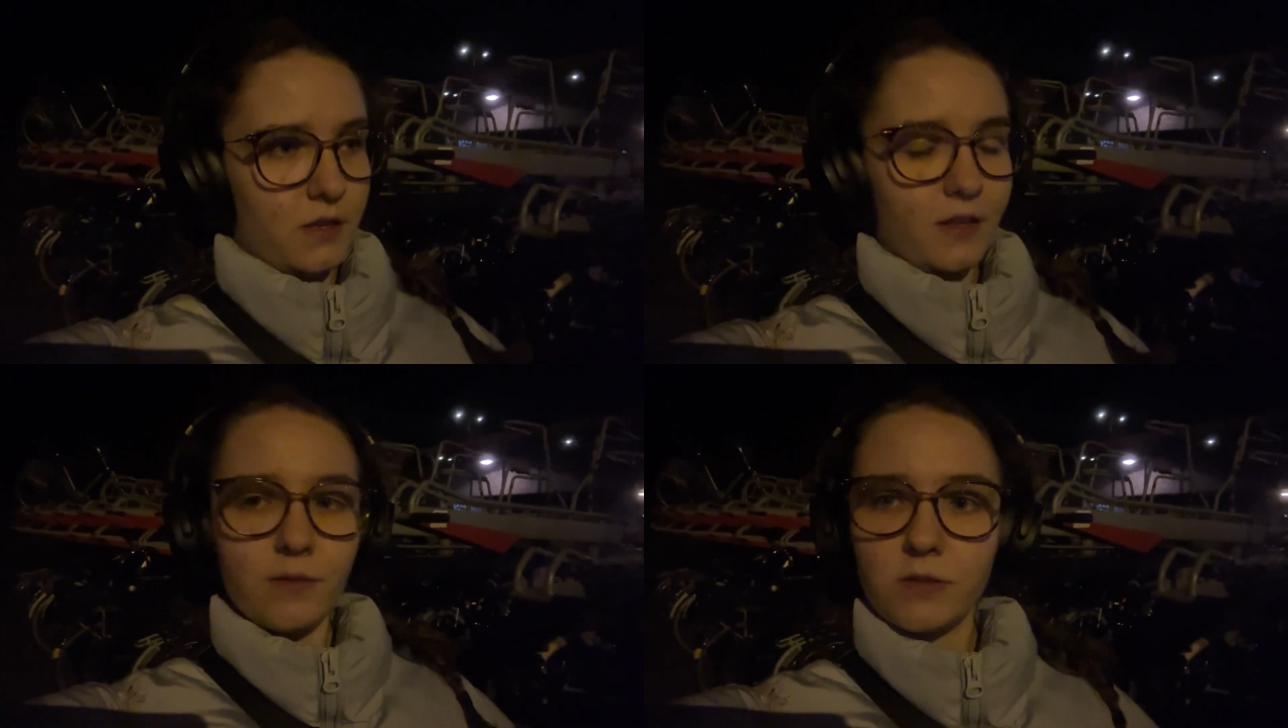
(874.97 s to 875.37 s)

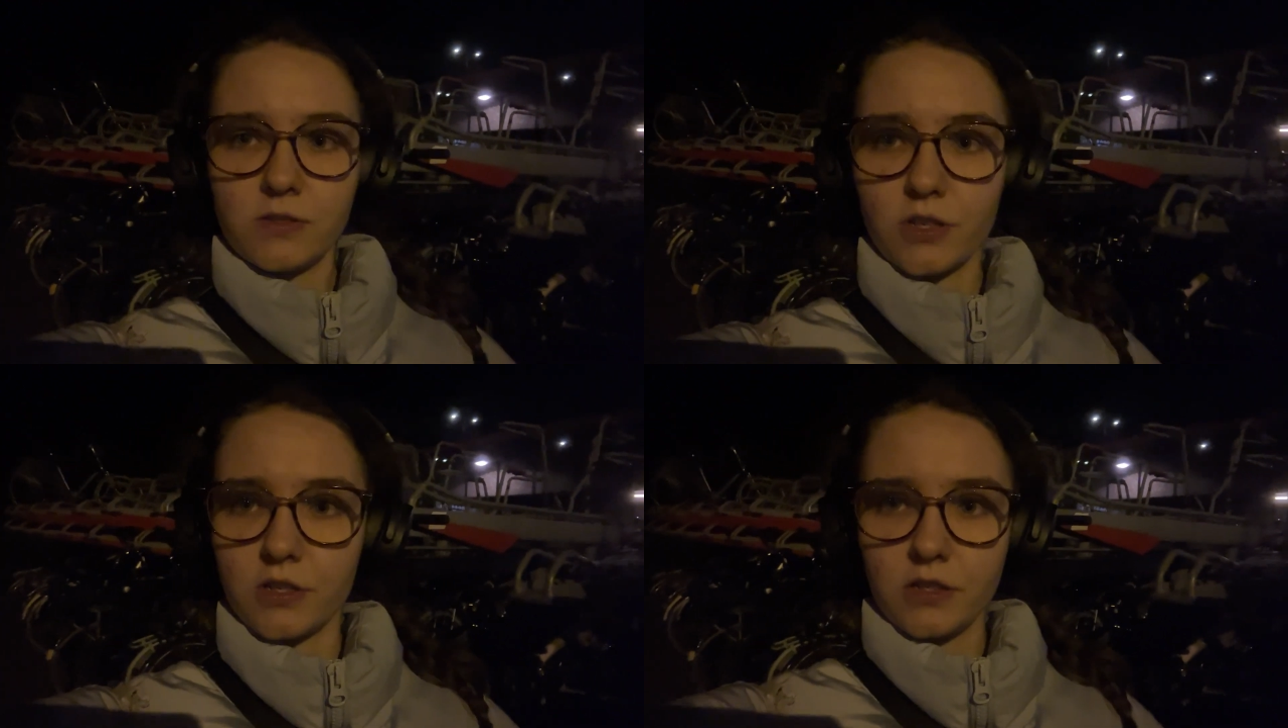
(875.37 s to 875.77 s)
It was
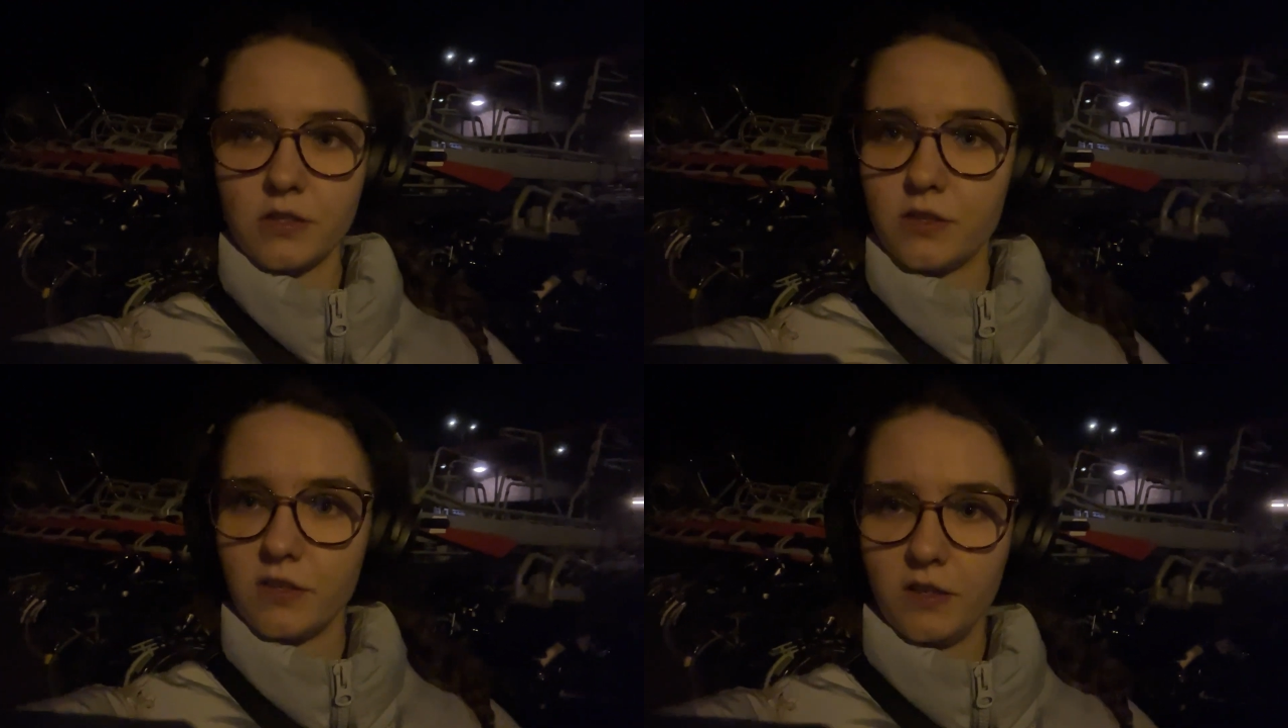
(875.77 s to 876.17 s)
good,
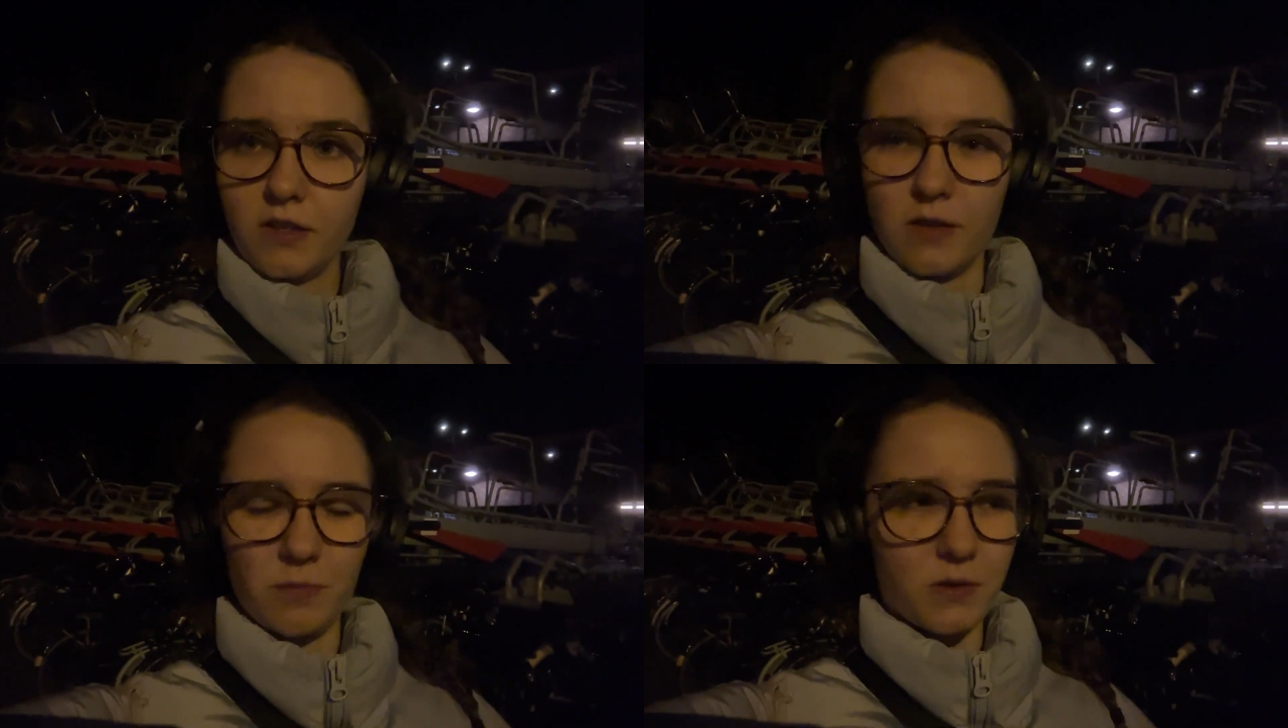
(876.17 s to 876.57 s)

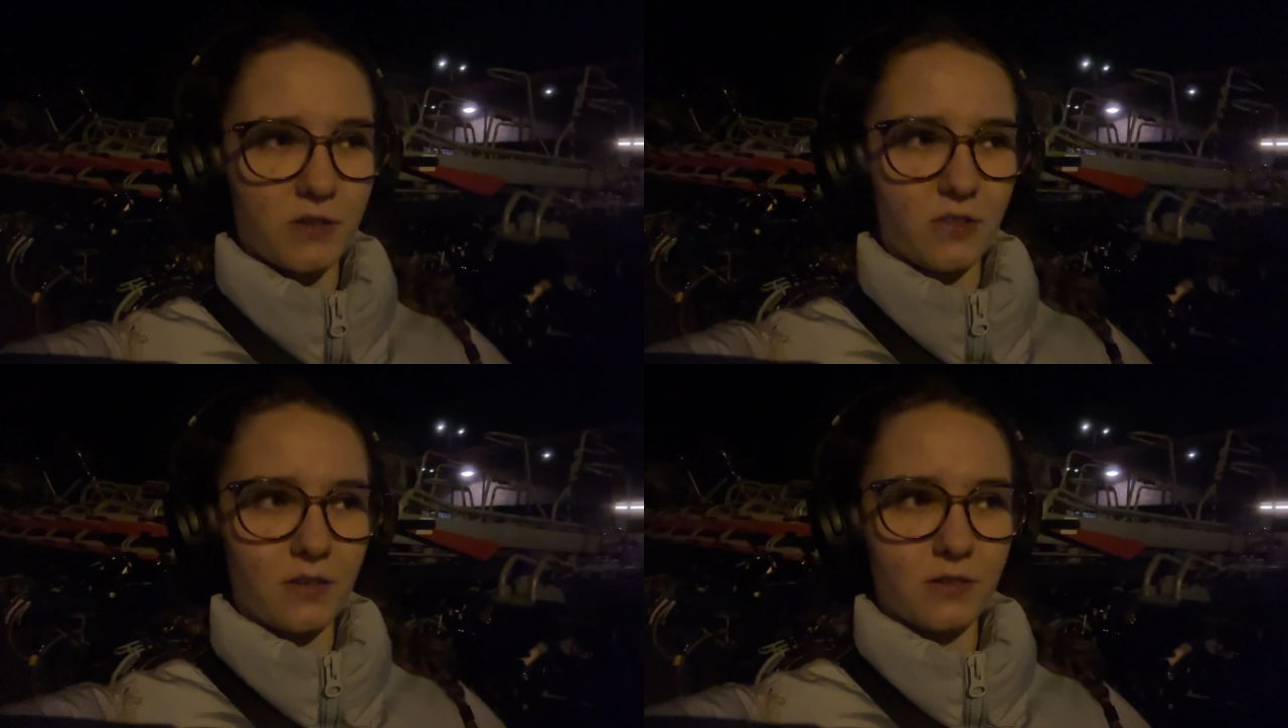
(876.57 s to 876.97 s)
but
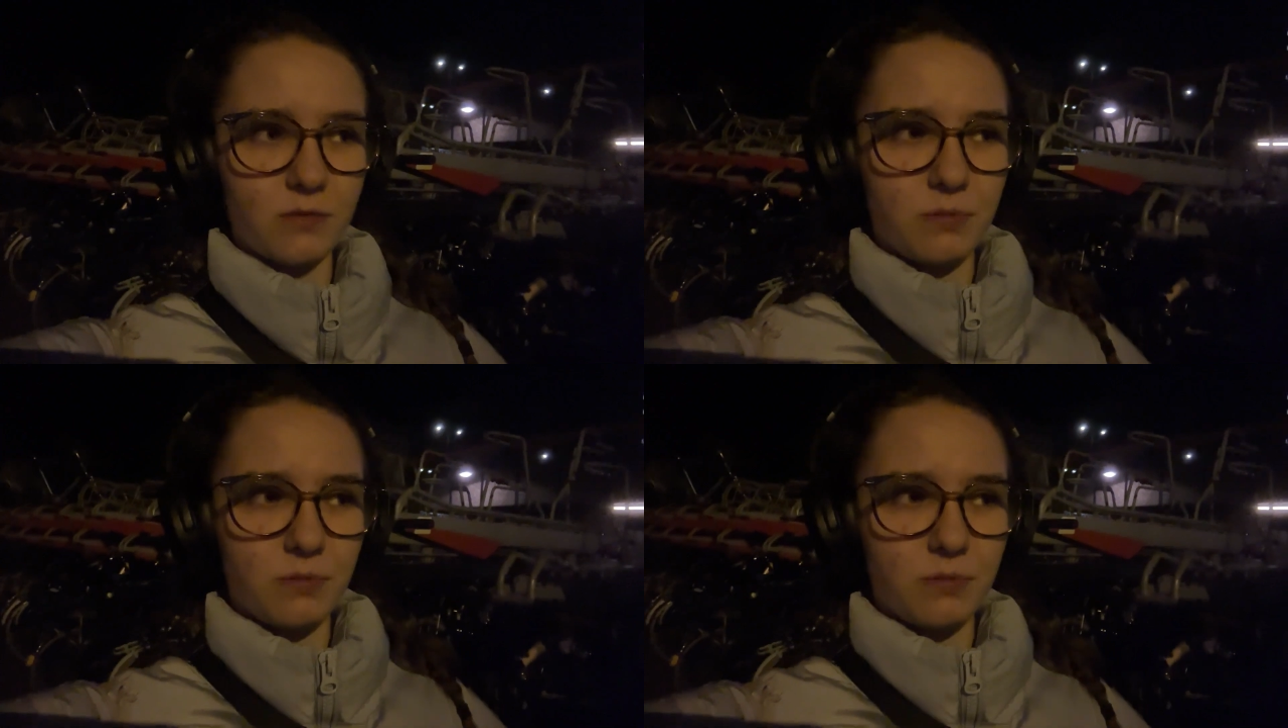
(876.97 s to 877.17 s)
the